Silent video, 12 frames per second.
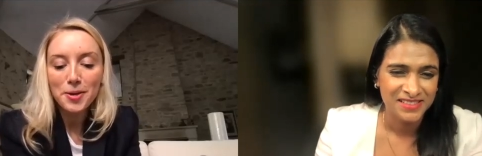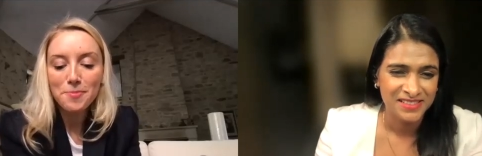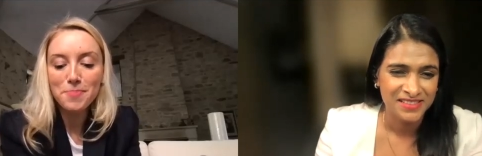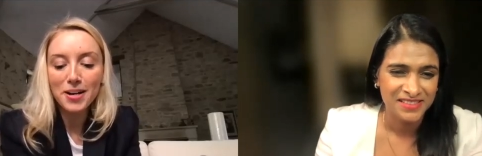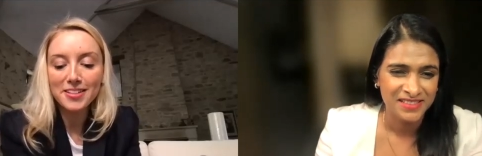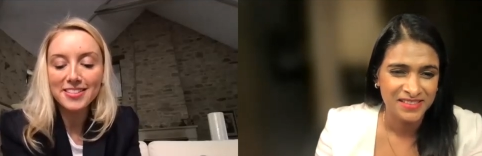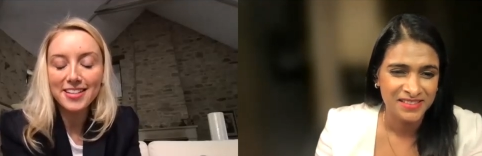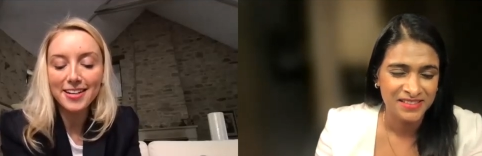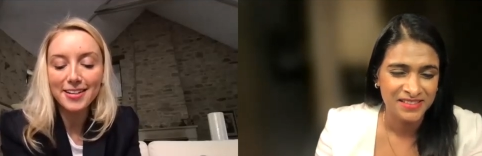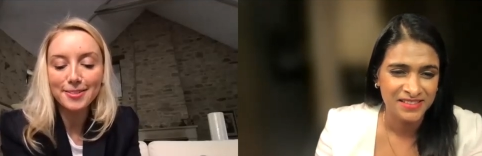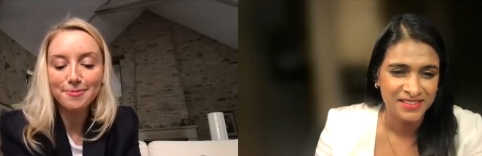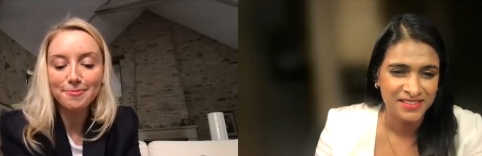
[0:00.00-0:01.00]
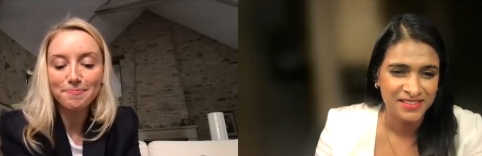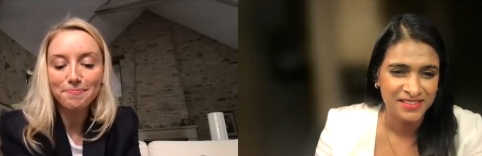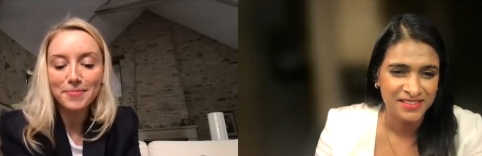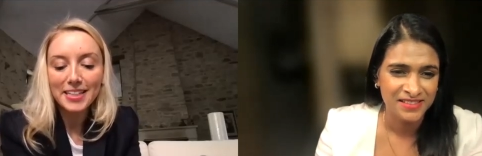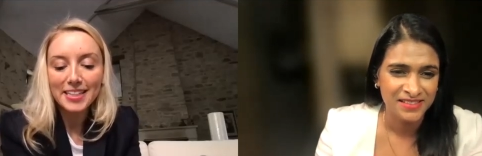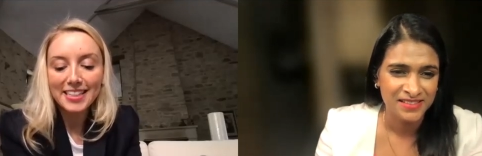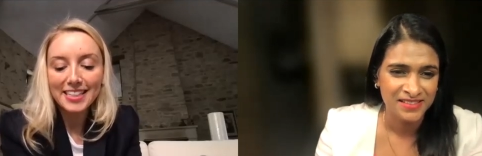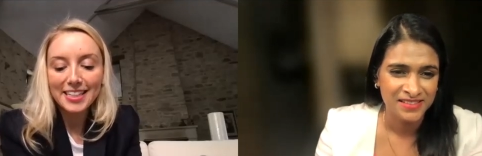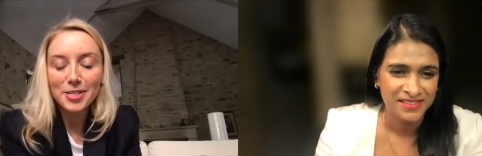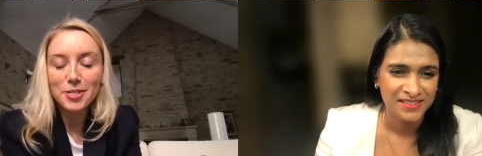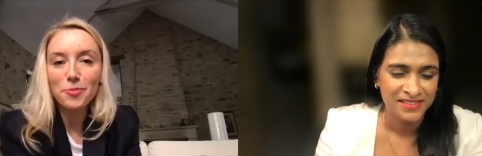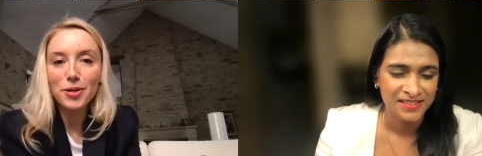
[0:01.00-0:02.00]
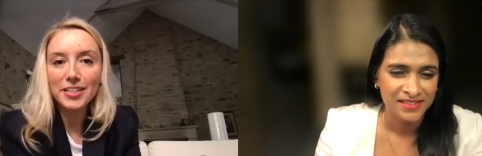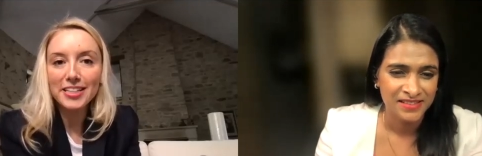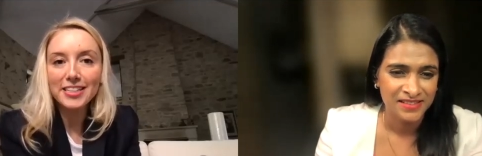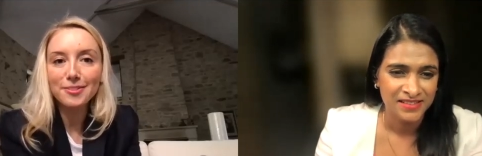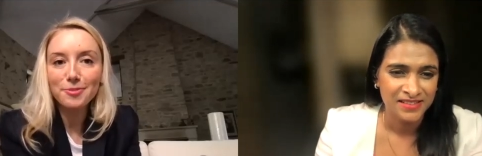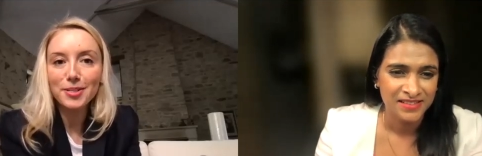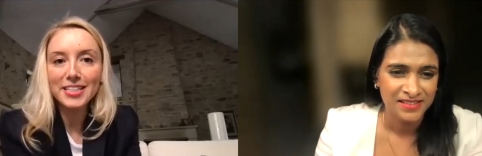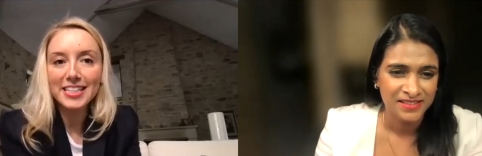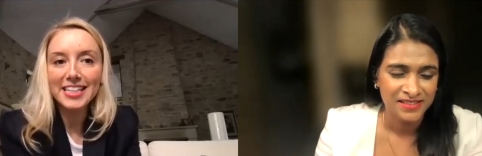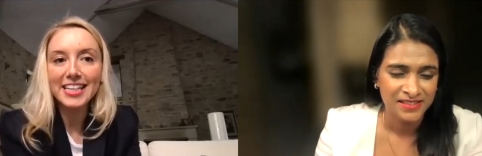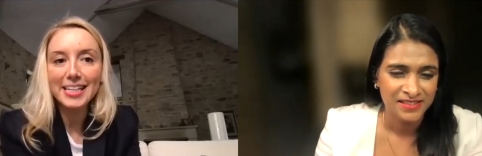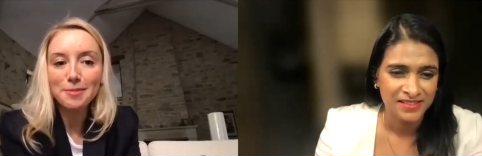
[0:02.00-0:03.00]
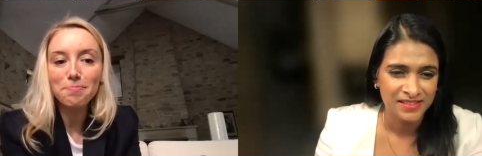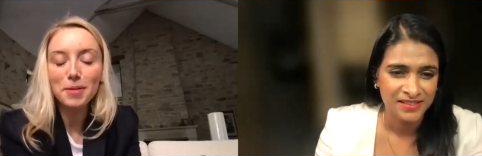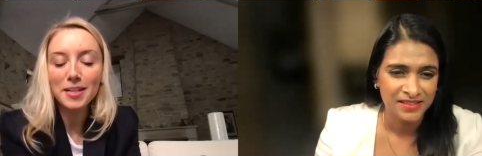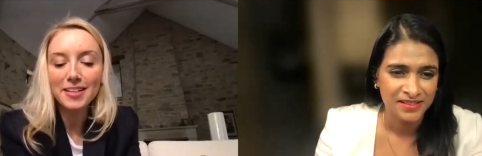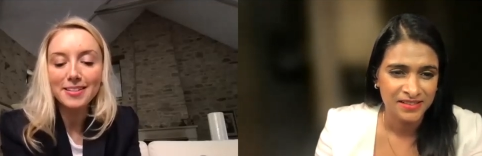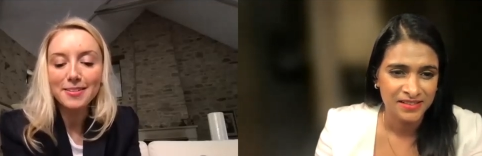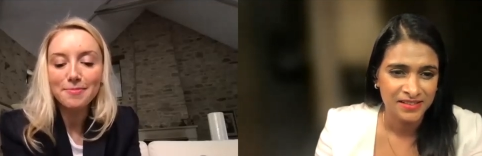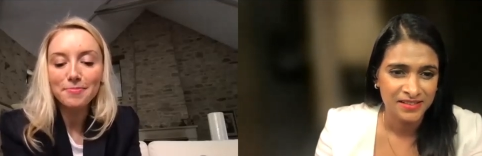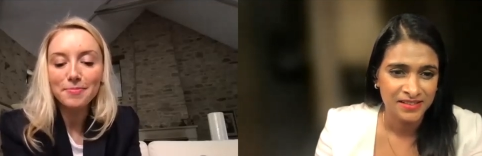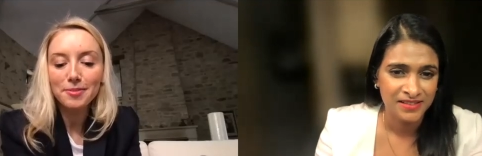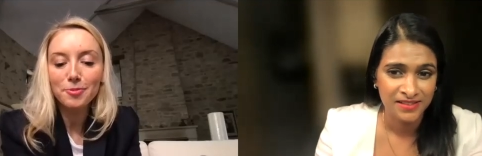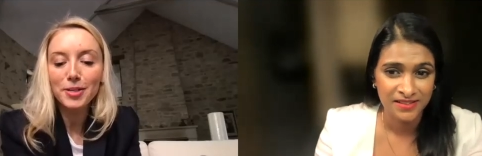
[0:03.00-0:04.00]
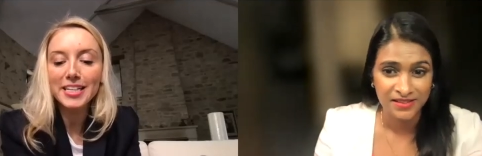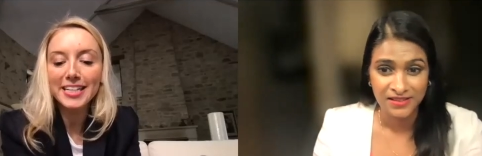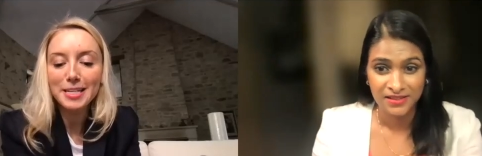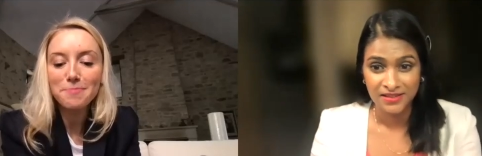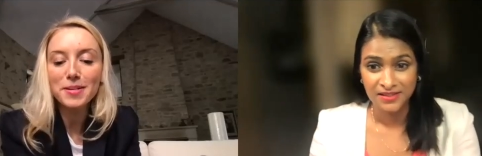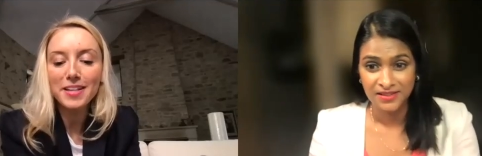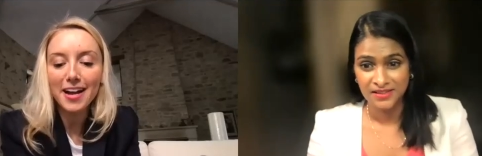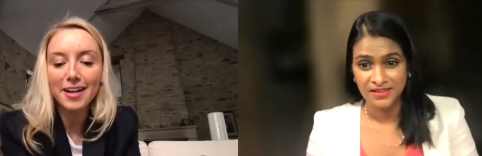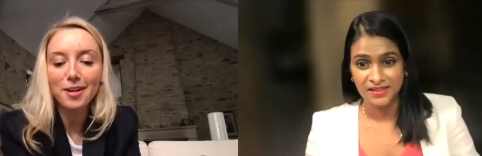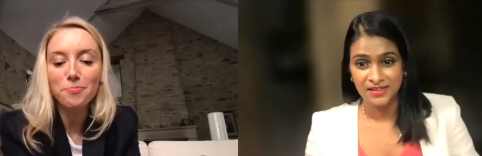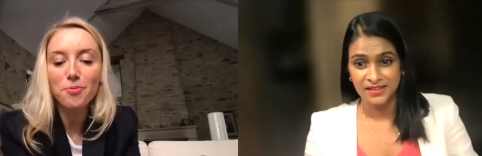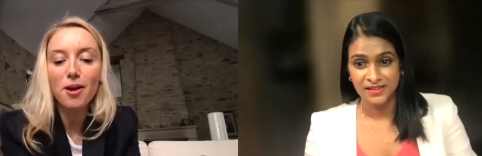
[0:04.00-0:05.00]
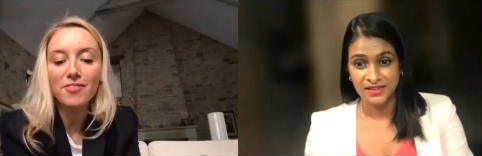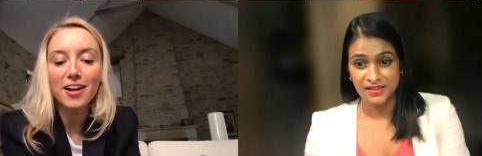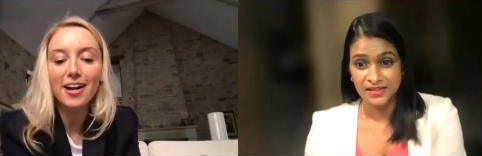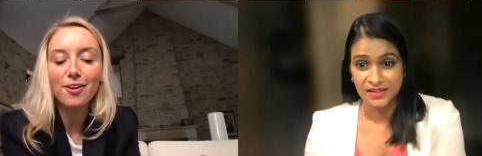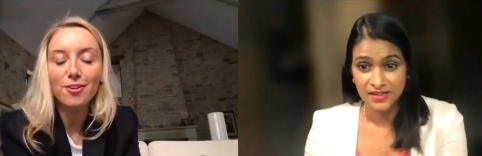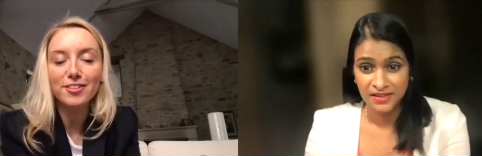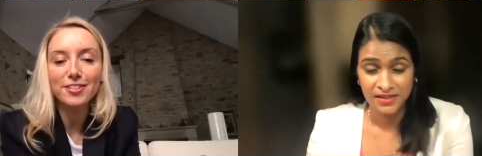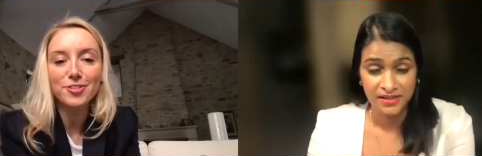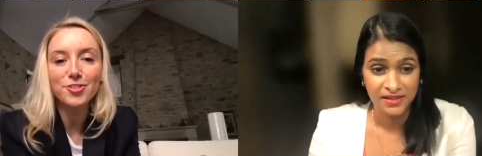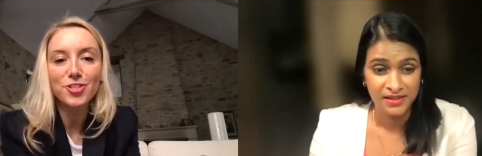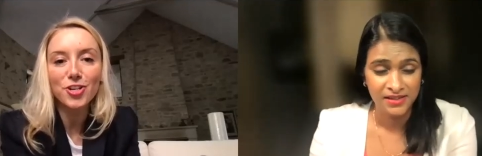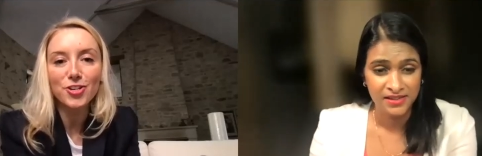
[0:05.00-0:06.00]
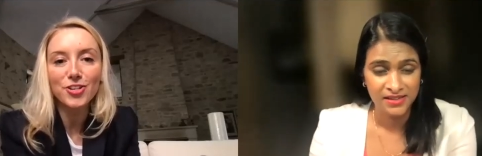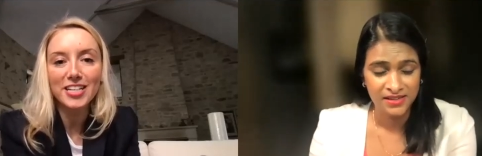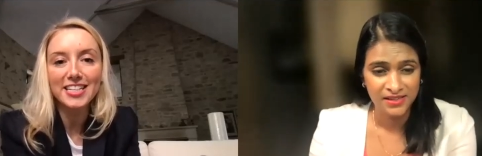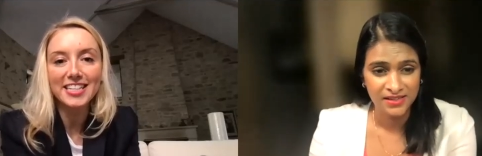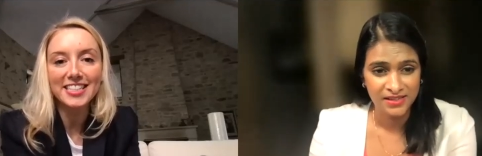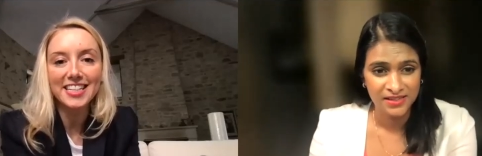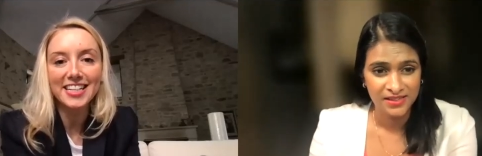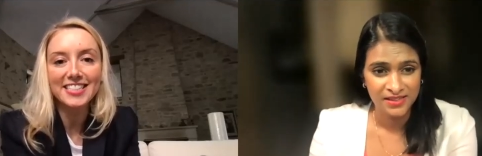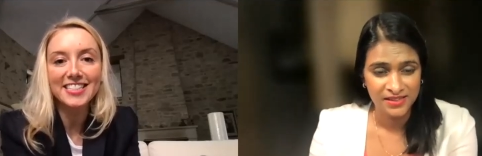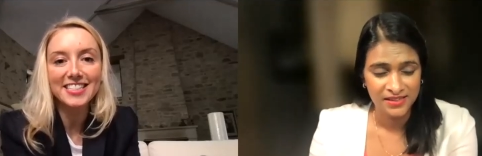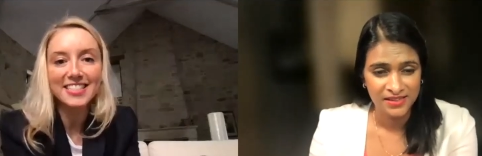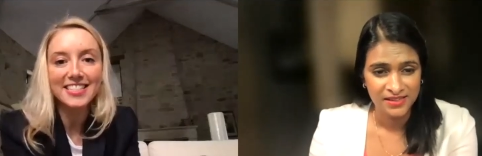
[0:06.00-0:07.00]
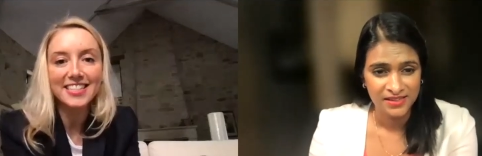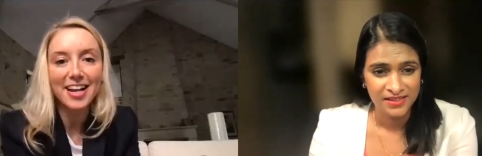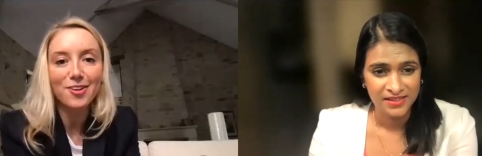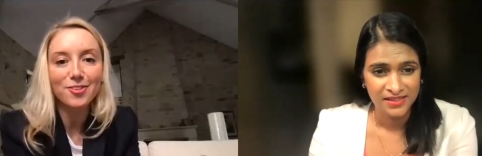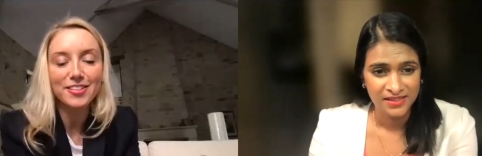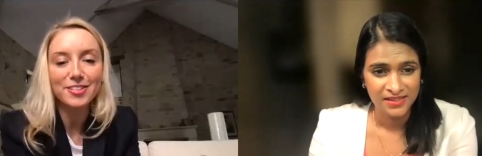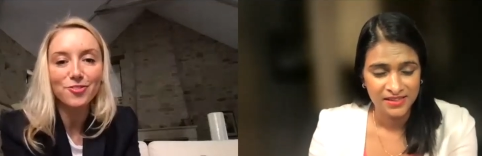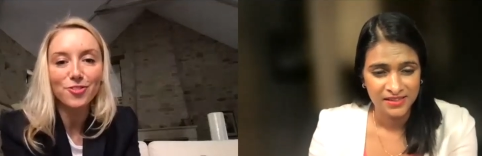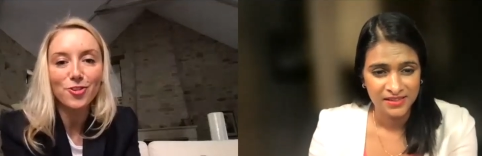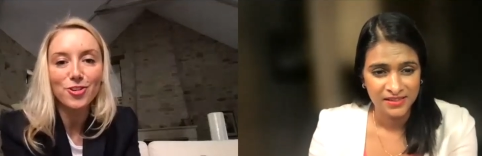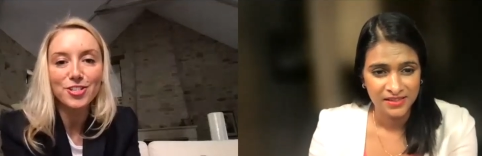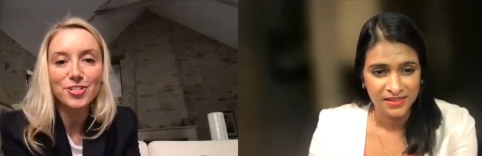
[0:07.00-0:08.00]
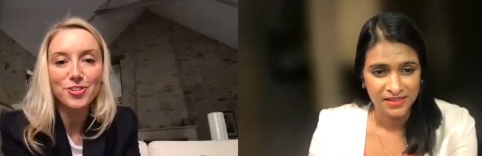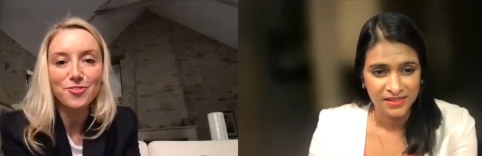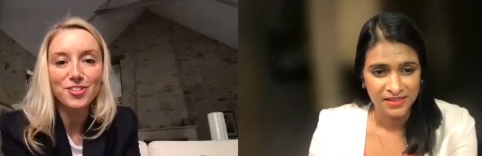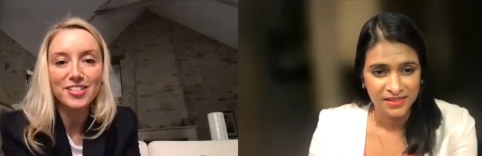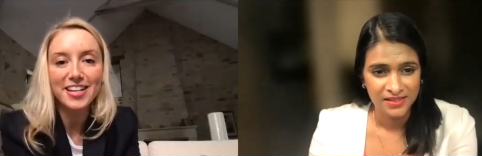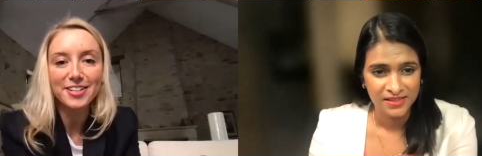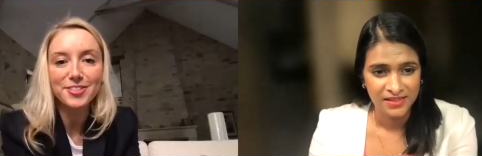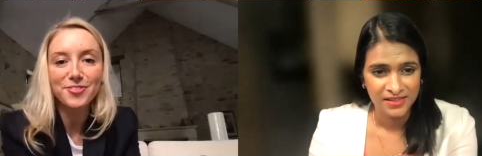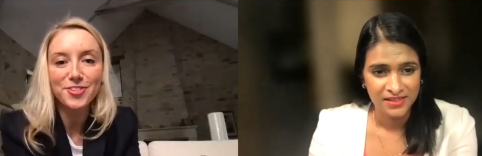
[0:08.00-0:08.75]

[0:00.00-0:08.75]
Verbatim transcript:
Speaker 1: But um, you know, we're gonna we're gonna keep we're gonna keep an eye on Praava Health and your journey and, and seeing how things flourish over the next few